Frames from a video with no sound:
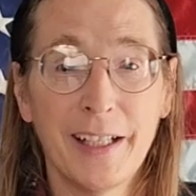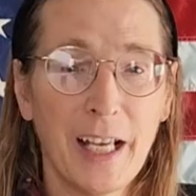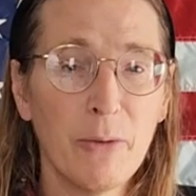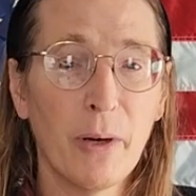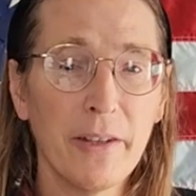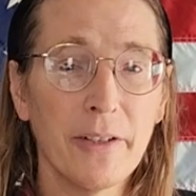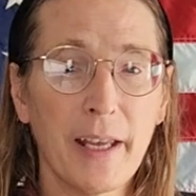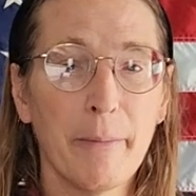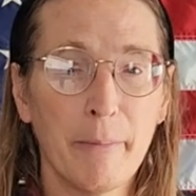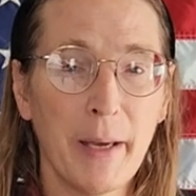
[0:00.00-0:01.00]
and whether
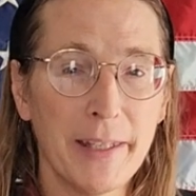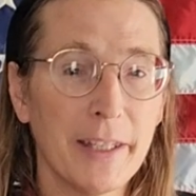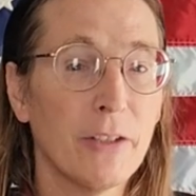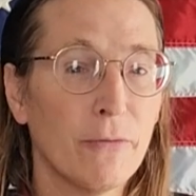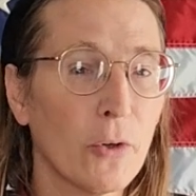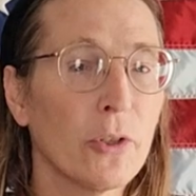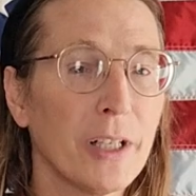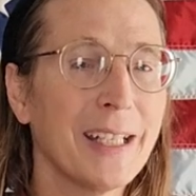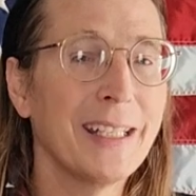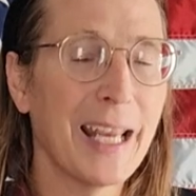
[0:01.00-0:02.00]
that meant the voter
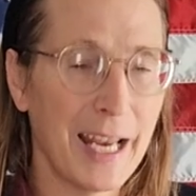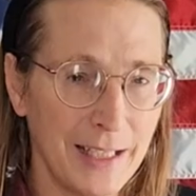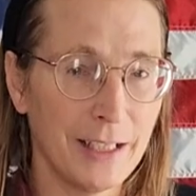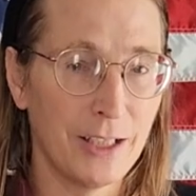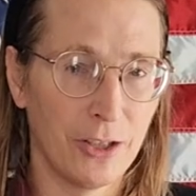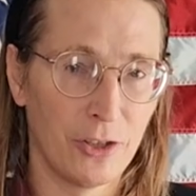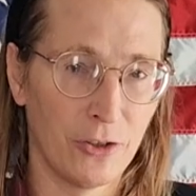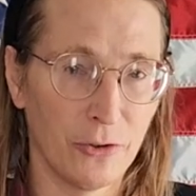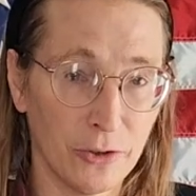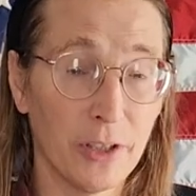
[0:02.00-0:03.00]
intended to
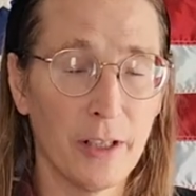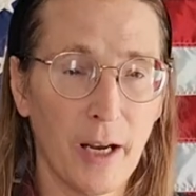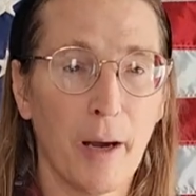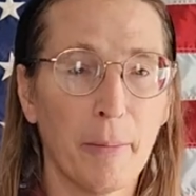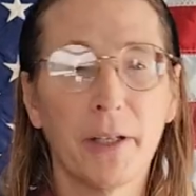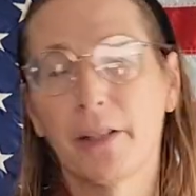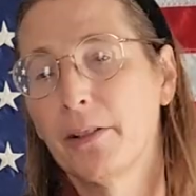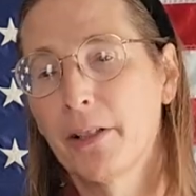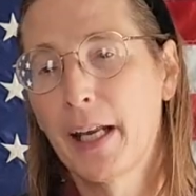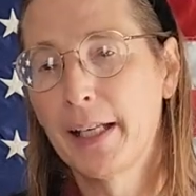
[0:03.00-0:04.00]
choose a
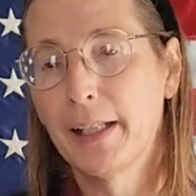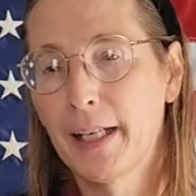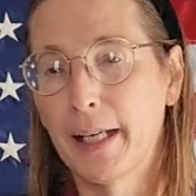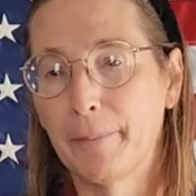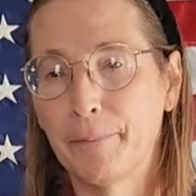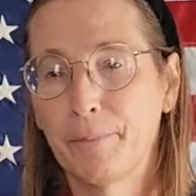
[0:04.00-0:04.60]
particular candidate.